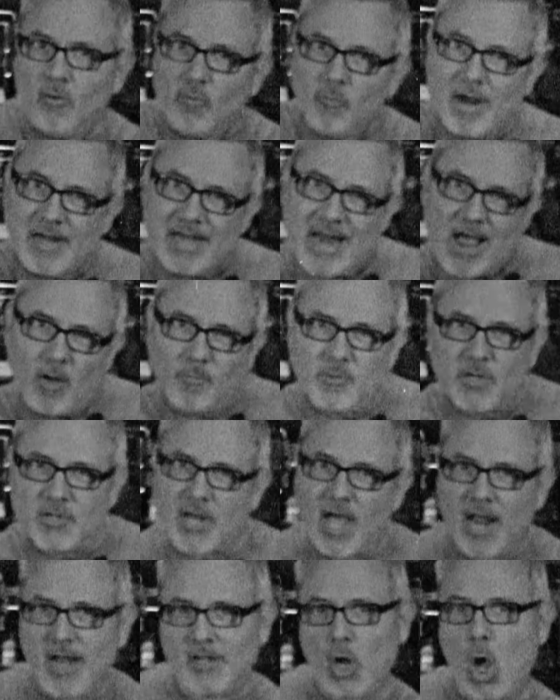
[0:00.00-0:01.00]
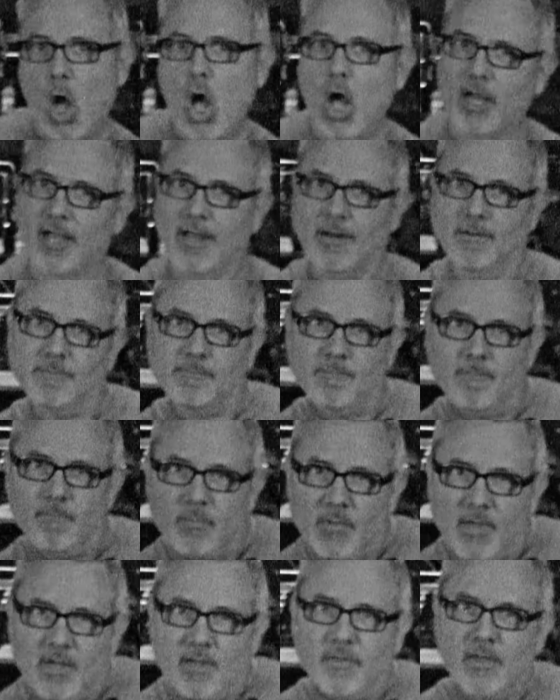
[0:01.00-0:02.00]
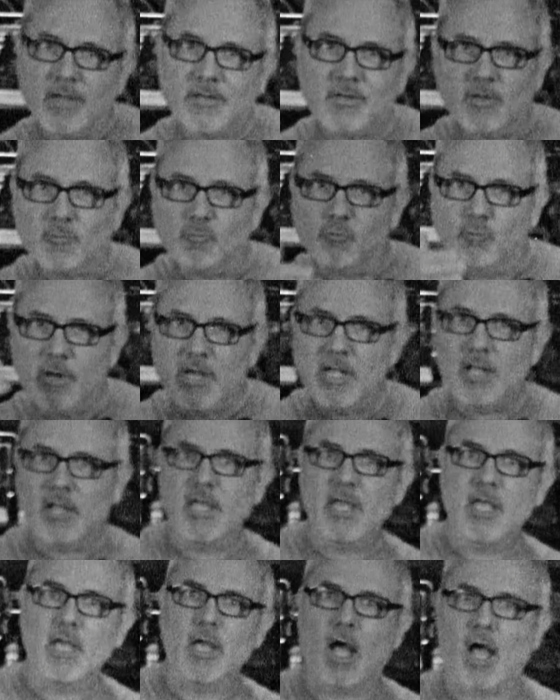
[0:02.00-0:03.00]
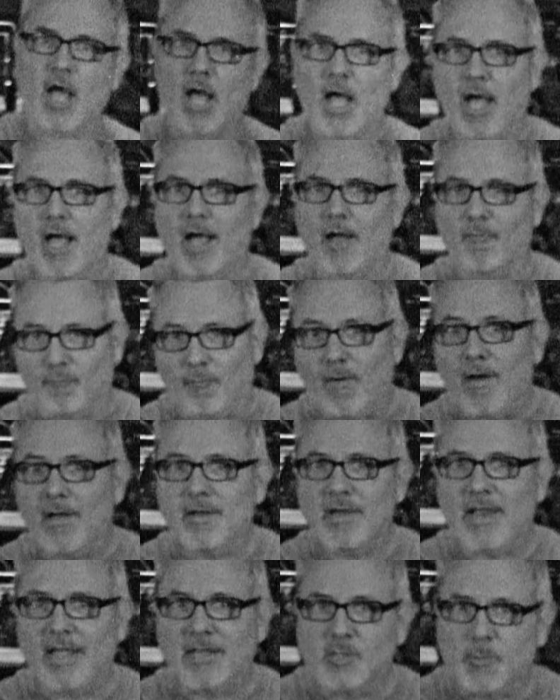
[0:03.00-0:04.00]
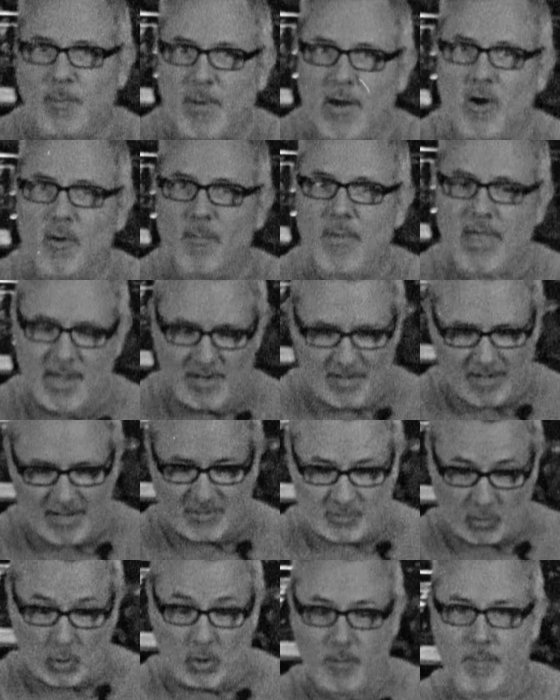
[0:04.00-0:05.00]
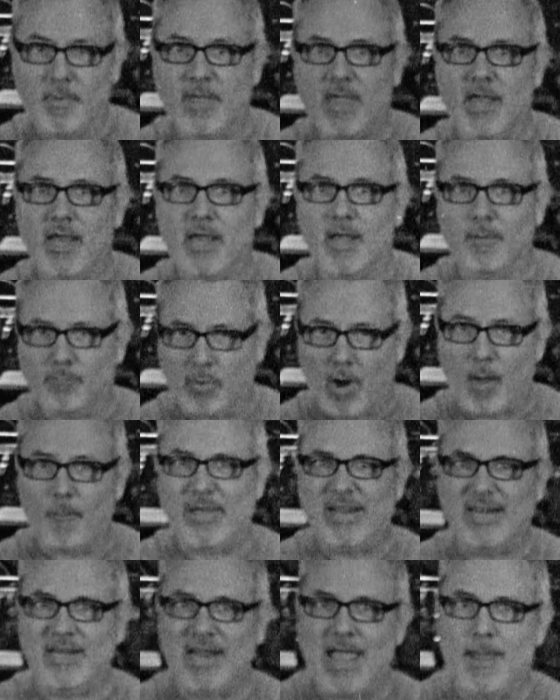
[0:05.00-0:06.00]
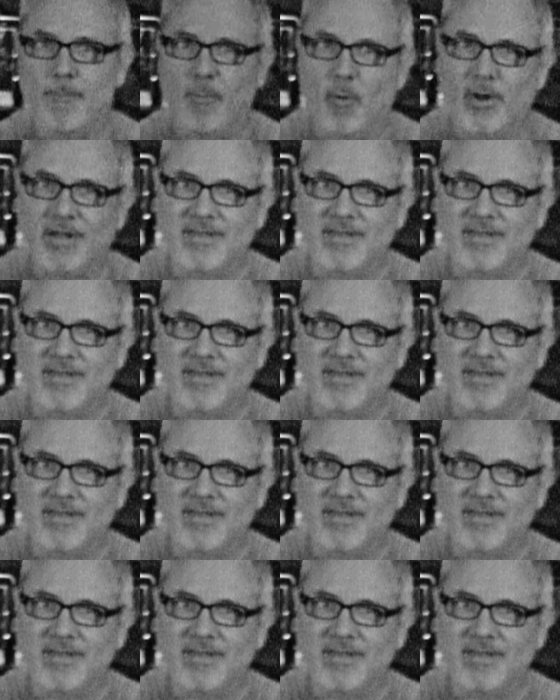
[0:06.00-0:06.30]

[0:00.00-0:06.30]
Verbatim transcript: Right now, I'm just kind of talking. This is really uh, a fun experiment. It's going to be probably labor